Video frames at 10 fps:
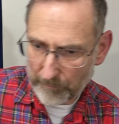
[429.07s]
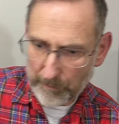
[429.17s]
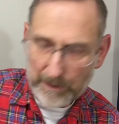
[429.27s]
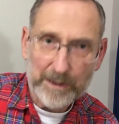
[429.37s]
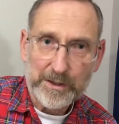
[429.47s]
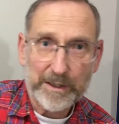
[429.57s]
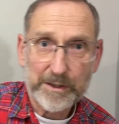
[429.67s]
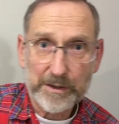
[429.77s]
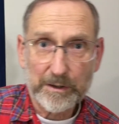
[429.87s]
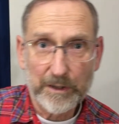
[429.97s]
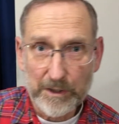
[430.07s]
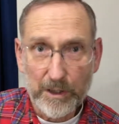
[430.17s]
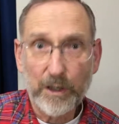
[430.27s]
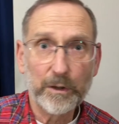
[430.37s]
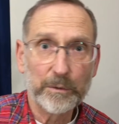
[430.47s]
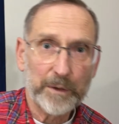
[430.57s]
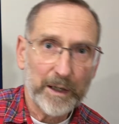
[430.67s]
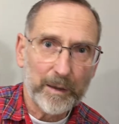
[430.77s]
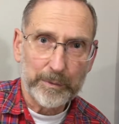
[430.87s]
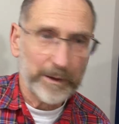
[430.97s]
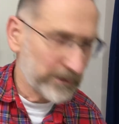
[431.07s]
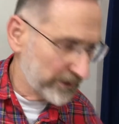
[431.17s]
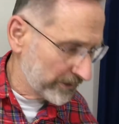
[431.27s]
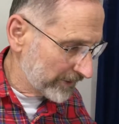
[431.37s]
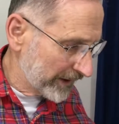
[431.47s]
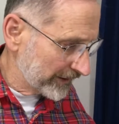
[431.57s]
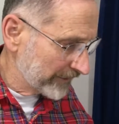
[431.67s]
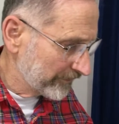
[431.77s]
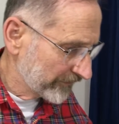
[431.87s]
because this is curved up into your body.